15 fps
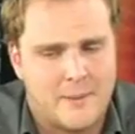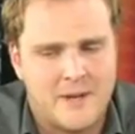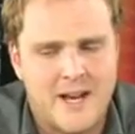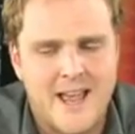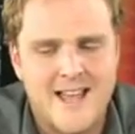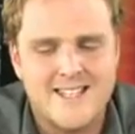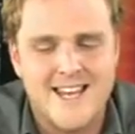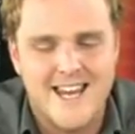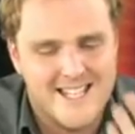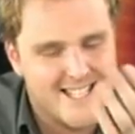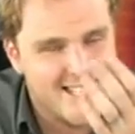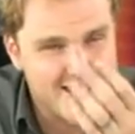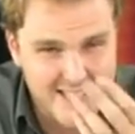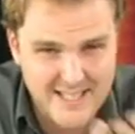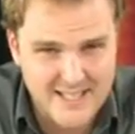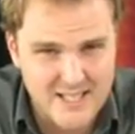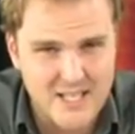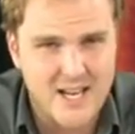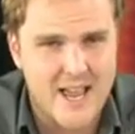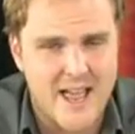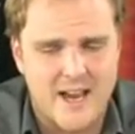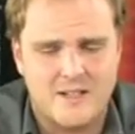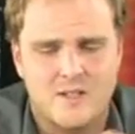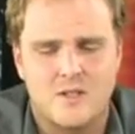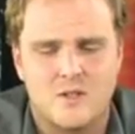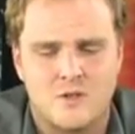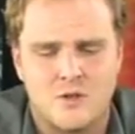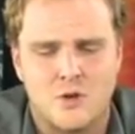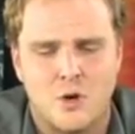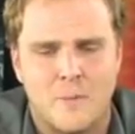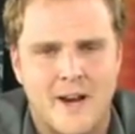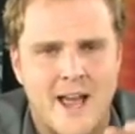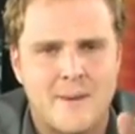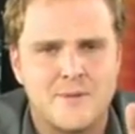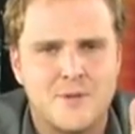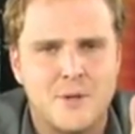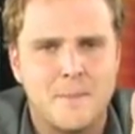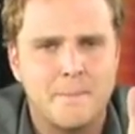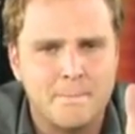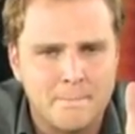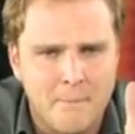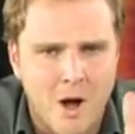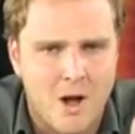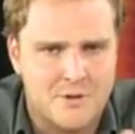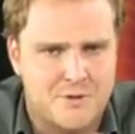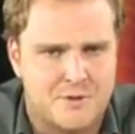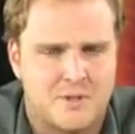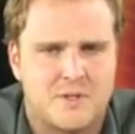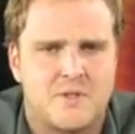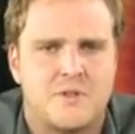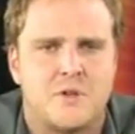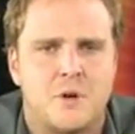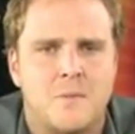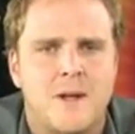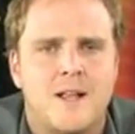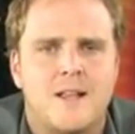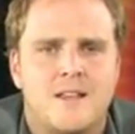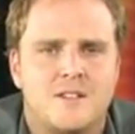I mean, it has a 60x zoom, an absolutely monstrous zoom.